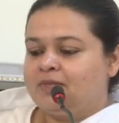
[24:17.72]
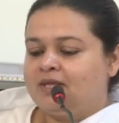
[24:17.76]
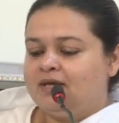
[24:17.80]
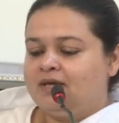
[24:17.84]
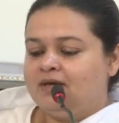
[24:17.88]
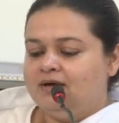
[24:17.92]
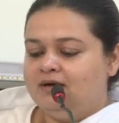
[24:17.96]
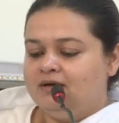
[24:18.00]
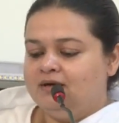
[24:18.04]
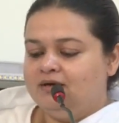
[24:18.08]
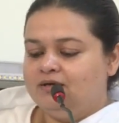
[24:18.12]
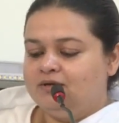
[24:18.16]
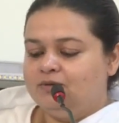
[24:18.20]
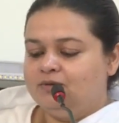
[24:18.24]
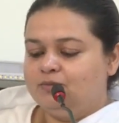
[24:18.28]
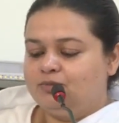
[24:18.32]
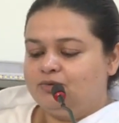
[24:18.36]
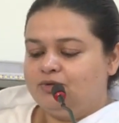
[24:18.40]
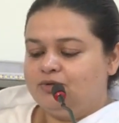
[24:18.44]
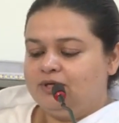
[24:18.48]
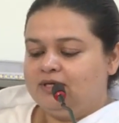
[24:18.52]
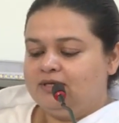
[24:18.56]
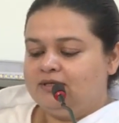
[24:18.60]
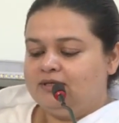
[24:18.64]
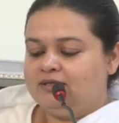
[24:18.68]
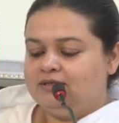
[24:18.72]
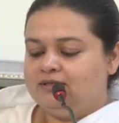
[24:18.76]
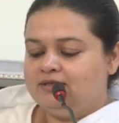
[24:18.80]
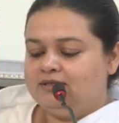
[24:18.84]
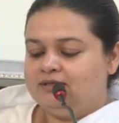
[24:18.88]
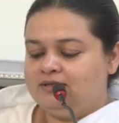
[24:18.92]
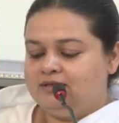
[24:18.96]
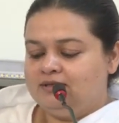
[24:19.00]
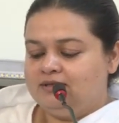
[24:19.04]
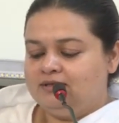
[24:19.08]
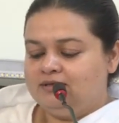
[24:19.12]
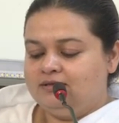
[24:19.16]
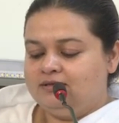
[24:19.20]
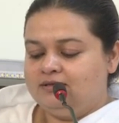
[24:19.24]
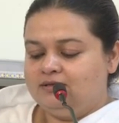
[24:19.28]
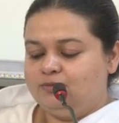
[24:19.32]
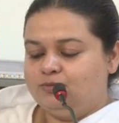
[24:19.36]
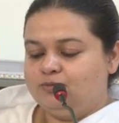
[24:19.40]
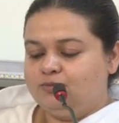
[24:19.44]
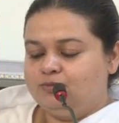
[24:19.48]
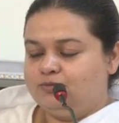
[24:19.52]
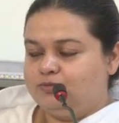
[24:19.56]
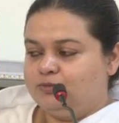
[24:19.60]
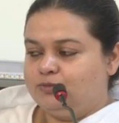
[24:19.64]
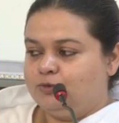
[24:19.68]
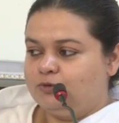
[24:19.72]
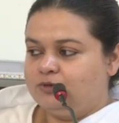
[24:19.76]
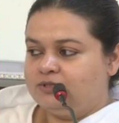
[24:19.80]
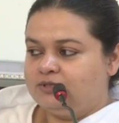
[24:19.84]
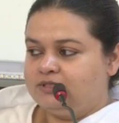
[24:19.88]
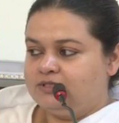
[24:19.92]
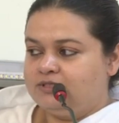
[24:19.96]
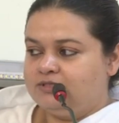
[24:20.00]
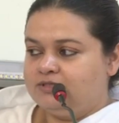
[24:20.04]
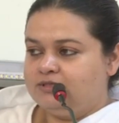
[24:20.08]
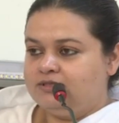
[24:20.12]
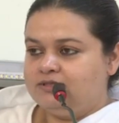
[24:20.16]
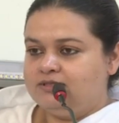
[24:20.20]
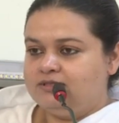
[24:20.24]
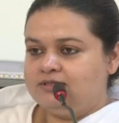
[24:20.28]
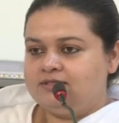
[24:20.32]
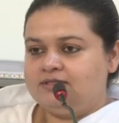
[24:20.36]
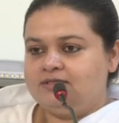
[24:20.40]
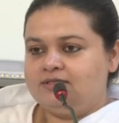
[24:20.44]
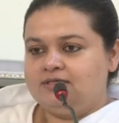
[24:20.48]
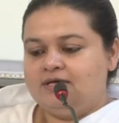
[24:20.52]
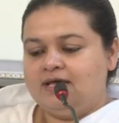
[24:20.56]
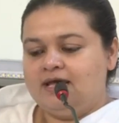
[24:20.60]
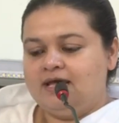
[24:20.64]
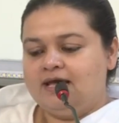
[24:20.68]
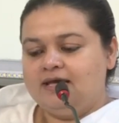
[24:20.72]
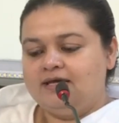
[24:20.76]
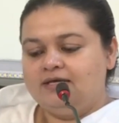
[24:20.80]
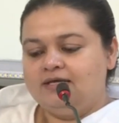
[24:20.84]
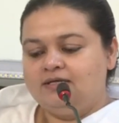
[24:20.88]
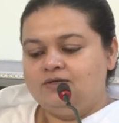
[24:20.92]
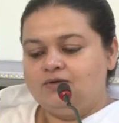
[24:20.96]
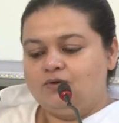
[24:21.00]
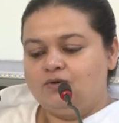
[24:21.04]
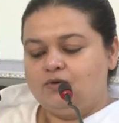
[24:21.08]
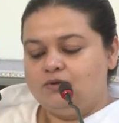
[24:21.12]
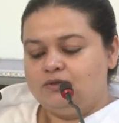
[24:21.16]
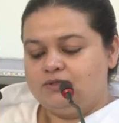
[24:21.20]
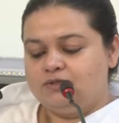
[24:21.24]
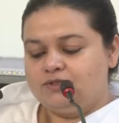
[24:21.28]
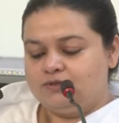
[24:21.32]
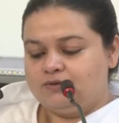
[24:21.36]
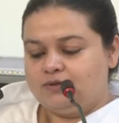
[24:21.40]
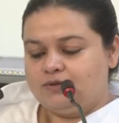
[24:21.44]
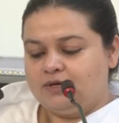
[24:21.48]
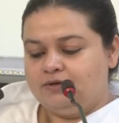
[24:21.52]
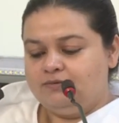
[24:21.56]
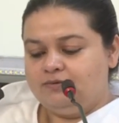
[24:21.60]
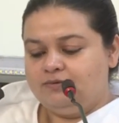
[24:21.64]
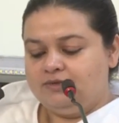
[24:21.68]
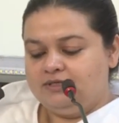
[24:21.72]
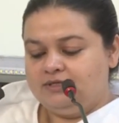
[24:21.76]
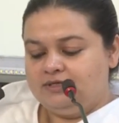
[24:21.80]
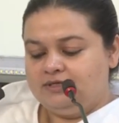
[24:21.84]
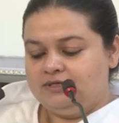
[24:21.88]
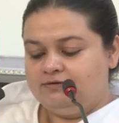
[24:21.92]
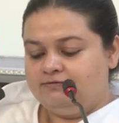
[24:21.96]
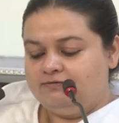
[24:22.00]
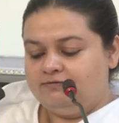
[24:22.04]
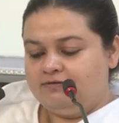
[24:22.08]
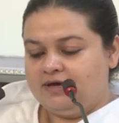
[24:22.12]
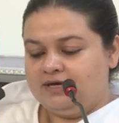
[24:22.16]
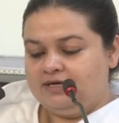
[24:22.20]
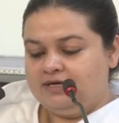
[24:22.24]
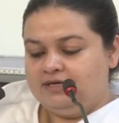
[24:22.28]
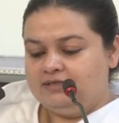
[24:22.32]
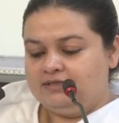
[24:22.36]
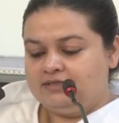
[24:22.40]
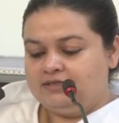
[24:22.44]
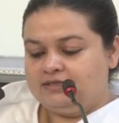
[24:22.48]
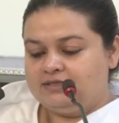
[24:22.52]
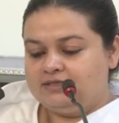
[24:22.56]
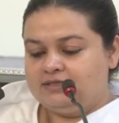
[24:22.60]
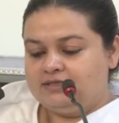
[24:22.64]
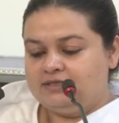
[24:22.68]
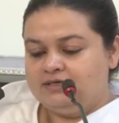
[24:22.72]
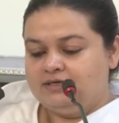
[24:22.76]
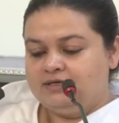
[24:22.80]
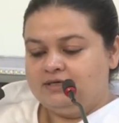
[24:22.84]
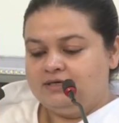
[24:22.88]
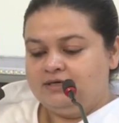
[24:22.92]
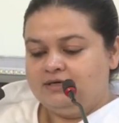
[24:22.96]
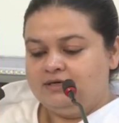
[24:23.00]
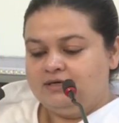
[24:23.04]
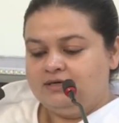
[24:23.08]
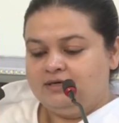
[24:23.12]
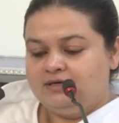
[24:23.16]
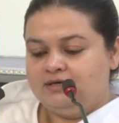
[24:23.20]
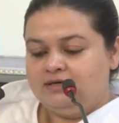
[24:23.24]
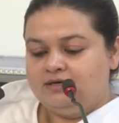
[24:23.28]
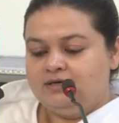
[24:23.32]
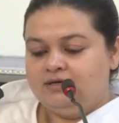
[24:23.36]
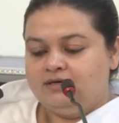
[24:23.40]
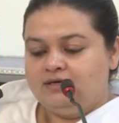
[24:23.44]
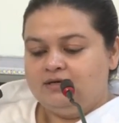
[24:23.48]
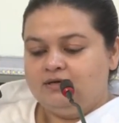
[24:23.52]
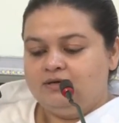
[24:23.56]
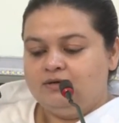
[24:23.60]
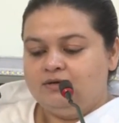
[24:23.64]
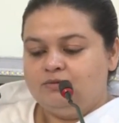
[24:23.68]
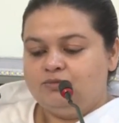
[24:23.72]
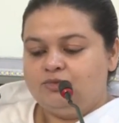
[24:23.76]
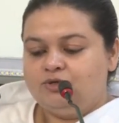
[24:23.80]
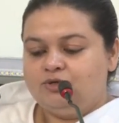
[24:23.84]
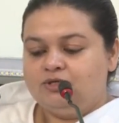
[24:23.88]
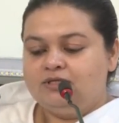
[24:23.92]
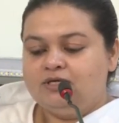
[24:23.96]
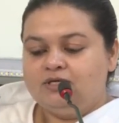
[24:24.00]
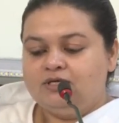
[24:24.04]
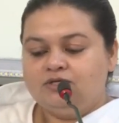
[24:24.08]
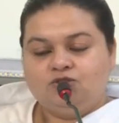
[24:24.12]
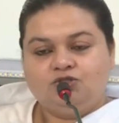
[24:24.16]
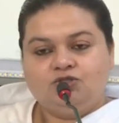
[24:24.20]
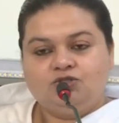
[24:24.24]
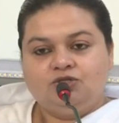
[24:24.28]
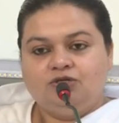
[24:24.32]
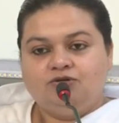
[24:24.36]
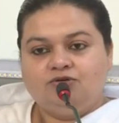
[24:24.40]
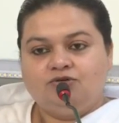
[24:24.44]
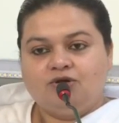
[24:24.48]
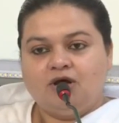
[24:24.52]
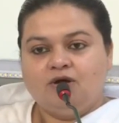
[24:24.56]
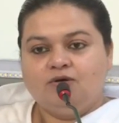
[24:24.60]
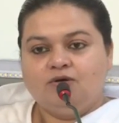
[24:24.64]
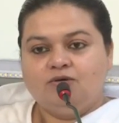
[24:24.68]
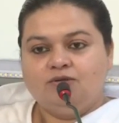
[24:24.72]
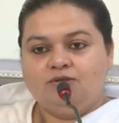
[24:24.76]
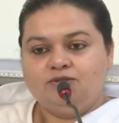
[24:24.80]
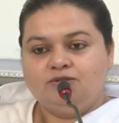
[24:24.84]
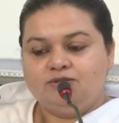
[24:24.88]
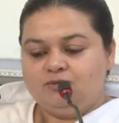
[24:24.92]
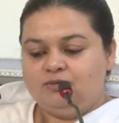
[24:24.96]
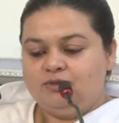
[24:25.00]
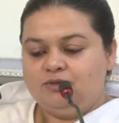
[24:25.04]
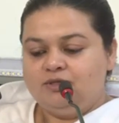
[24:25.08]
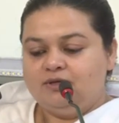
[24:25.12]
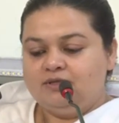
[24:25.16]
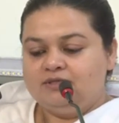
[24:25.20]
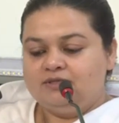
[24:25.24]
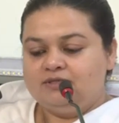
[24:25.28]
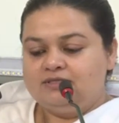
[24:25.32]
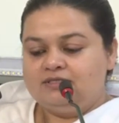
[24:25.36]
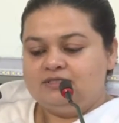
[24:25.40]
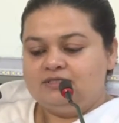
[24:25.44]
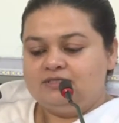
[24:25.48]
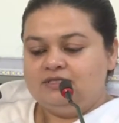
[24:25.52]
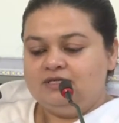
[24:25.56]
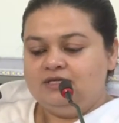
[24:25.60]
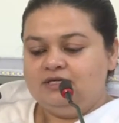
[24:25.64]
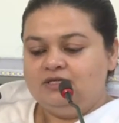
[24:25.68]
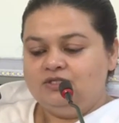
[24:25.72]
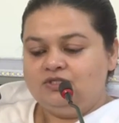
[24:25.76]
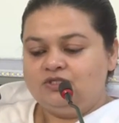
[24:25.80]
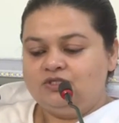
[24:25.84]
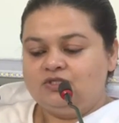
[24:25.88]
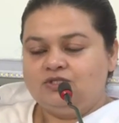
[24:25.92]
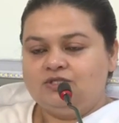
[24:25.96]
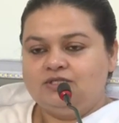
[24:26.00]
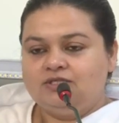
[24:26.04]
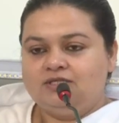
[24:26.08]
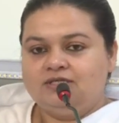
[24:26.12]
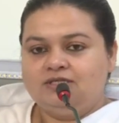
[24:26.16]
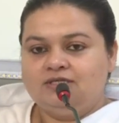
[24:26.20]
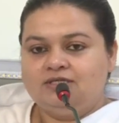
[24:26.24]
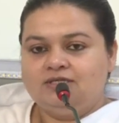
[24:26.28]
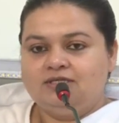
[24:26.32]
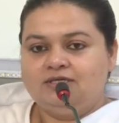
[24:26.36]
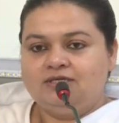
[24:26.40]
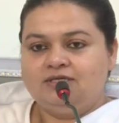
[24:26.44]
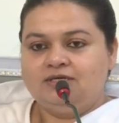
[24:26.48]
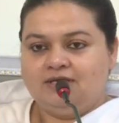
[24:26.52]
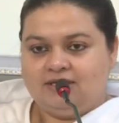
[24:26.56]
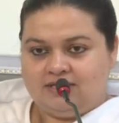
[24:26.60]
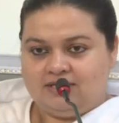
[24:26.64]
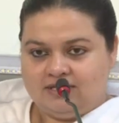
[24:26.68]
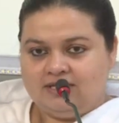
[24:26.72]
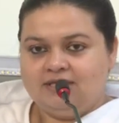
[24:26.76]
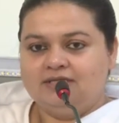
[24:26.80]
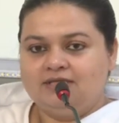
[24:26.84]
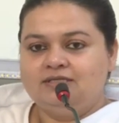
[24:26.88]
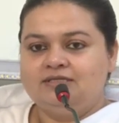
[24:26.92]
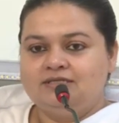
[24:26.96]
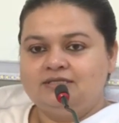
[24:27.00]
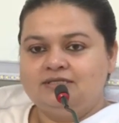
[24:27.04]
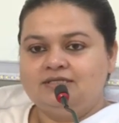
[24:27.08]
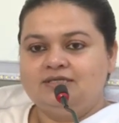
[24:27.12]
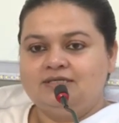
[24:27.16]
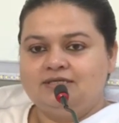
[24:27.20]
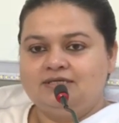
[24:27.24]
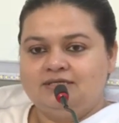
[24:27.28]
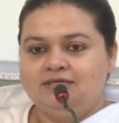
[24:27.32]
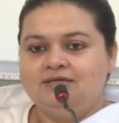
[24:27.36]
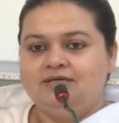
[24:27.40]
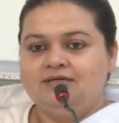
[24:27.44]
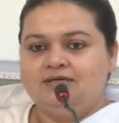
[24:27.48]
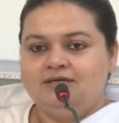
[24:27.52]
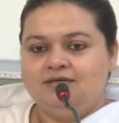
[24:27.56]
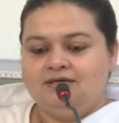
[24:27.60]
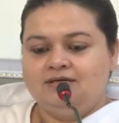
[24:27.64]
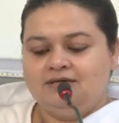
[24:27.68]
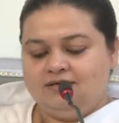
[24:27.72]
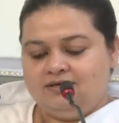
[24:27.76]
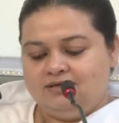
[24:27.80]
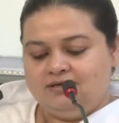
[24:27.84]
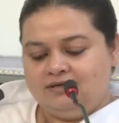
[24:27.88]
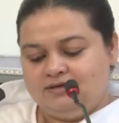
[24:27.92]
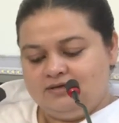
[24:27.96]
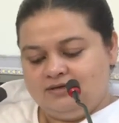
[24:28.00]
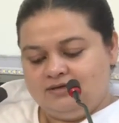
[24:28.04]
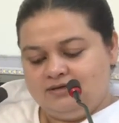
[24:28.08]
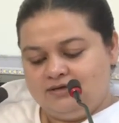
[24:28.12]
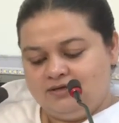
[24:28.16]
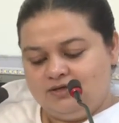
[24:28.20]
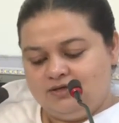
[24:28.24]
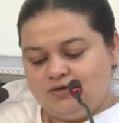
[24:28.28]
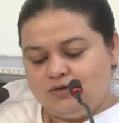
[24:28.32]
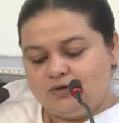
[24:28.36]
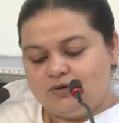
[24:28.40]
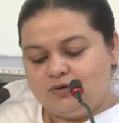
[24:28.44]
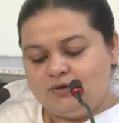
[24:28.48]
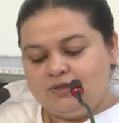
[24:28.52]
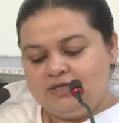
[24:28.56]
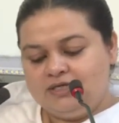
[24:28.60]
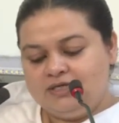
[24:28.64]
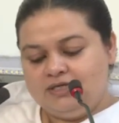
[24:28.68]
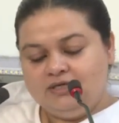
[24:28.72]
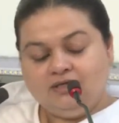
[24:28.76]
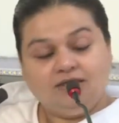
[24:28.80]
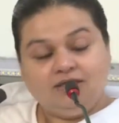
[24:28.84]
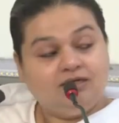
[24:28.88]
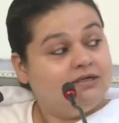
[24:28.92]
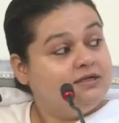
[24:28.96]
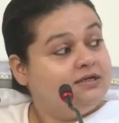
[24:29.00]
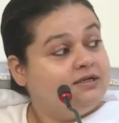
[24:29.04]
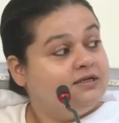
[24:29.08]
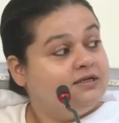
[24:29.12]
bring in the posters, and also I would invite Priyadarshini Rahul to be on the stage, and your colleague,